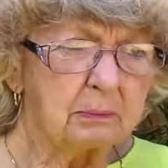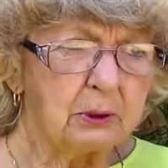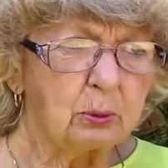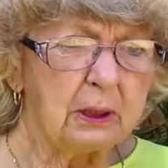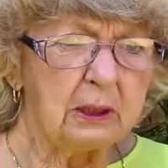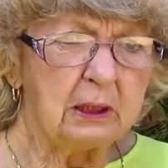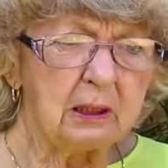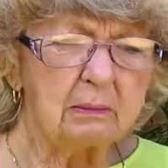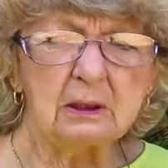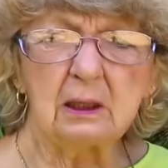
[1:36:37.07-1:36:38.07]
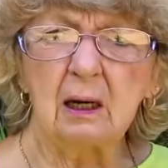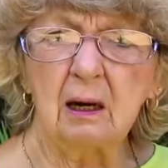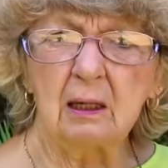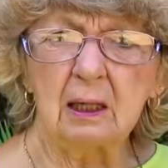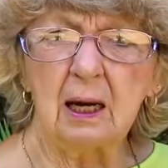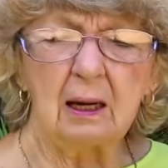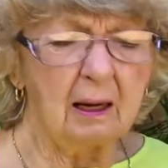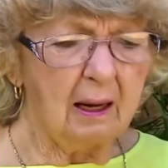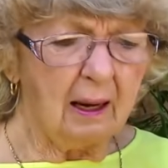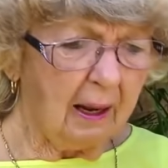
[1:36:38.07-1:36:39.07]
between him and God. I,
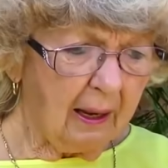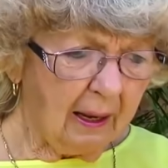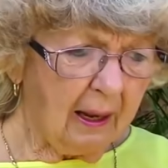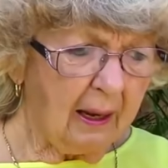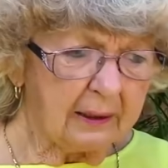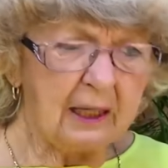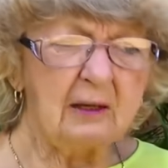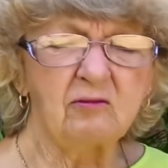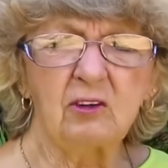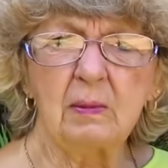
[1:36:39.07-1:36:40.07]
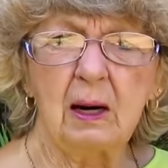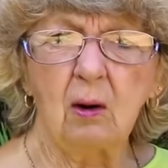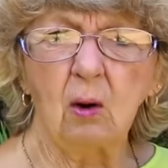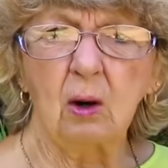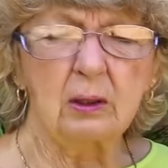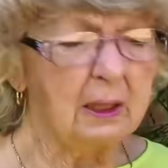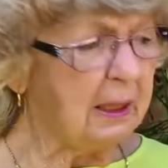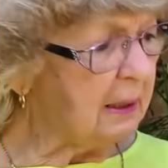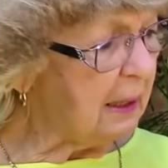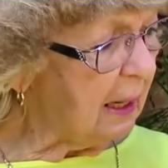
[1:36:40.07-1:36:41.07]
I gave from my heart,
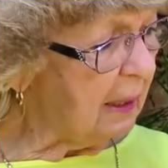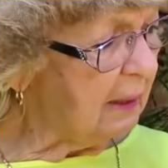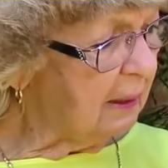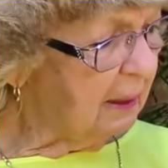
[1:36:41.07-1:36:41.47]
and I